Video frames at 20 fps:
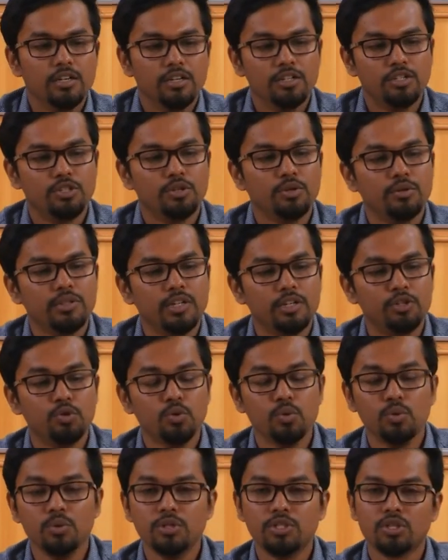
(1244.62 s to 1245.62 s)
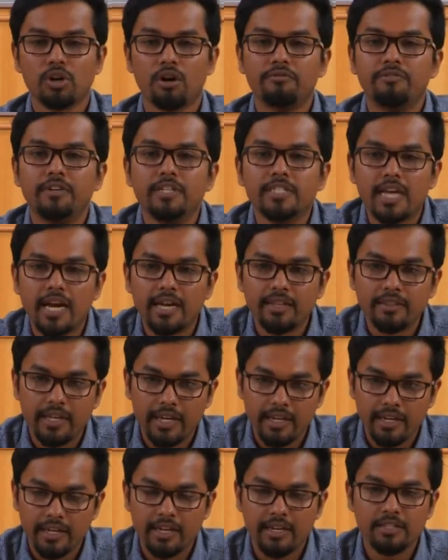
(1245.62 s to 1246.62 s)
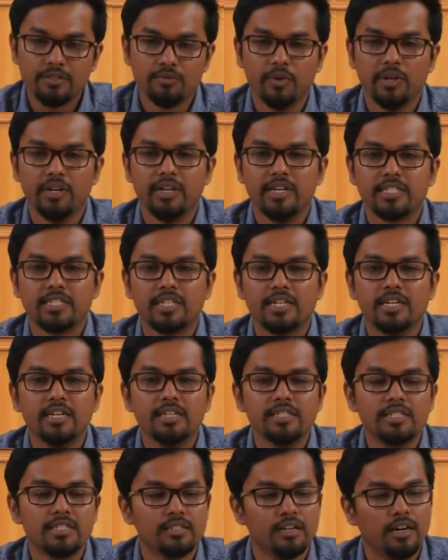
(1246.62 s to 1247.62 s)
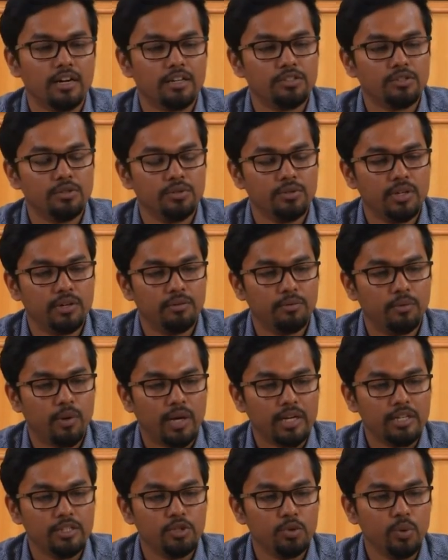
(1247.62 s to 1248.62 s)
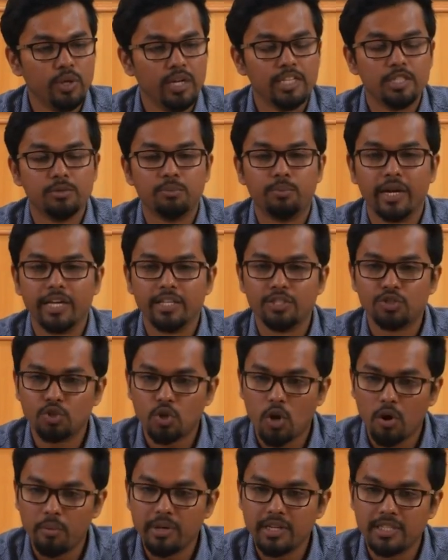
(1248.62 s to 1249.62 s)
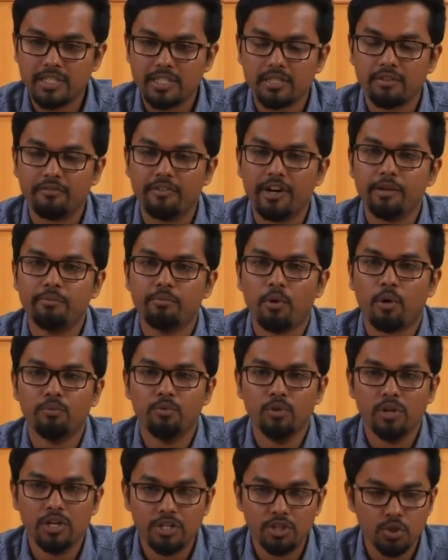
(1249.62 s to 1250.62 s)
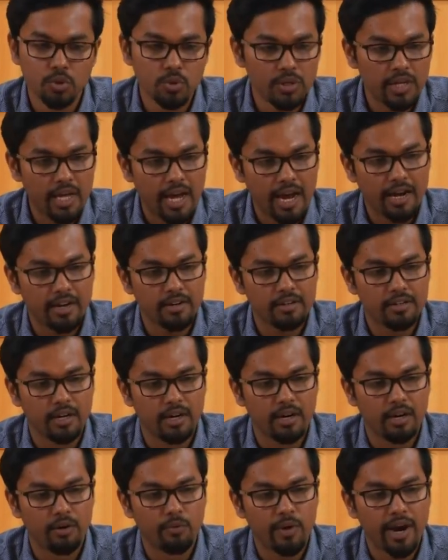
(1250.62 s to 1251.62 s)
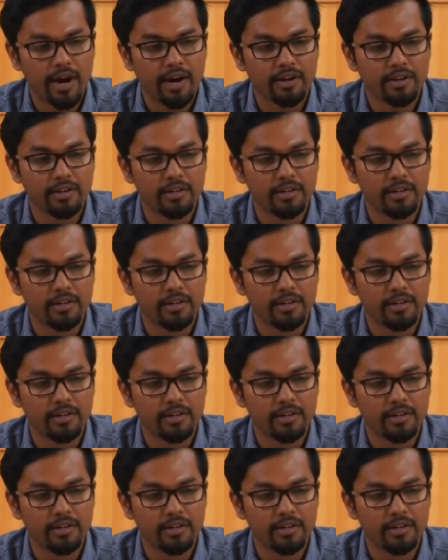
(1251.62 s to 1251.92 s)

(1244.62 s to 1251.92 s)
So, the tools of design thinkings we will discuss. Uh, so, the one tool is brainstorming. This is a very popular tool and uh, where